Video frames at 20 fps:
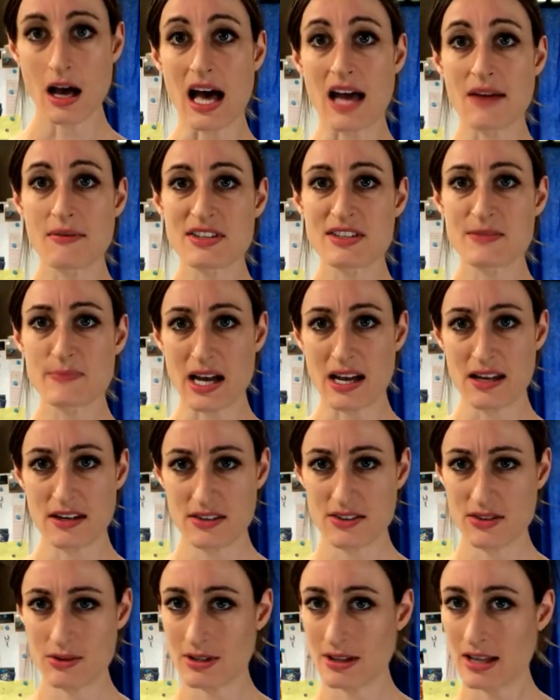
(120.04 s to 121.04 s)
I
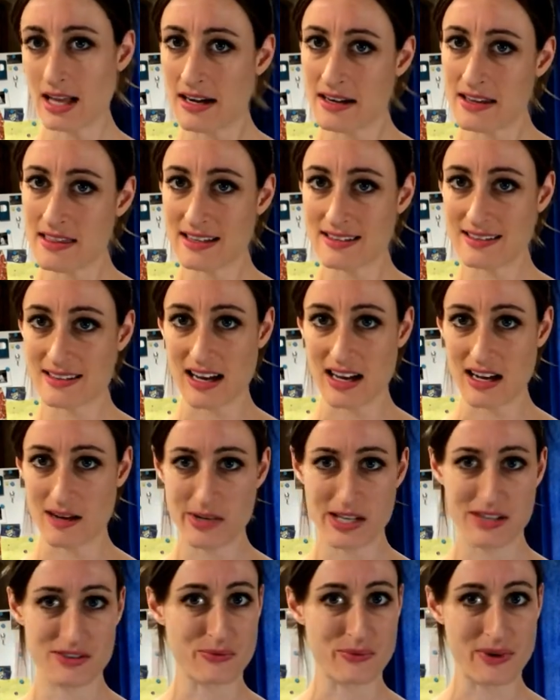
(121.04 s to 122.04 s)
responded to a lot of these
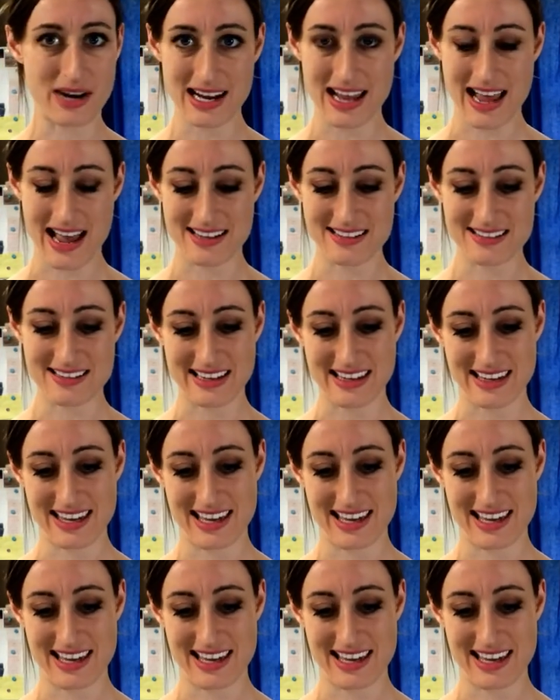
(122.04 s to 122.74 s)
comments right as they